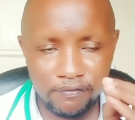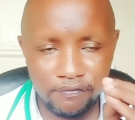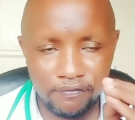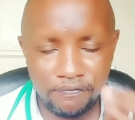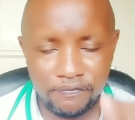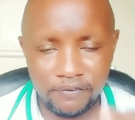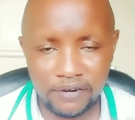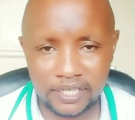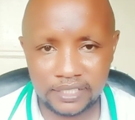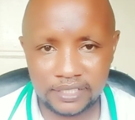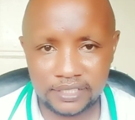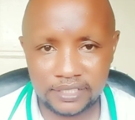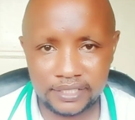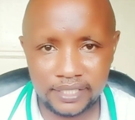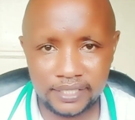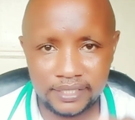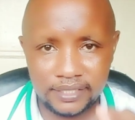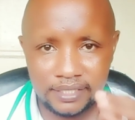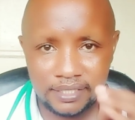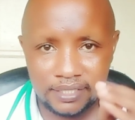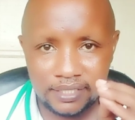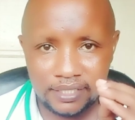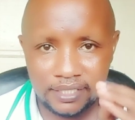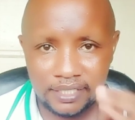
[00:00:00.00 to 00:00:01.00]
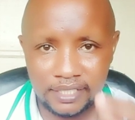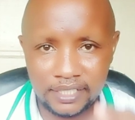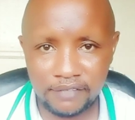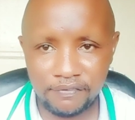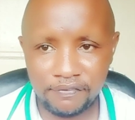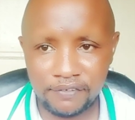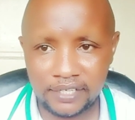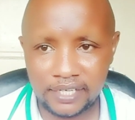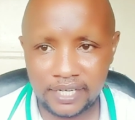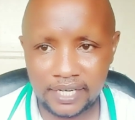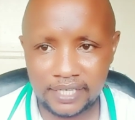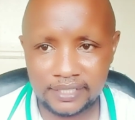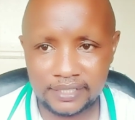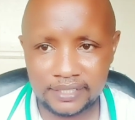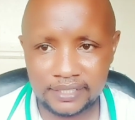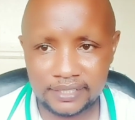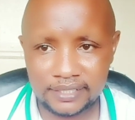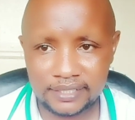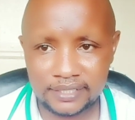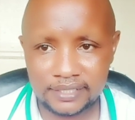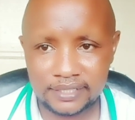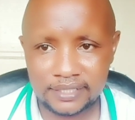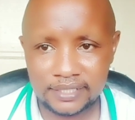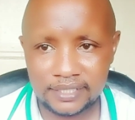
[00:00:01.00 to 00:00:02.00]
function difficulties.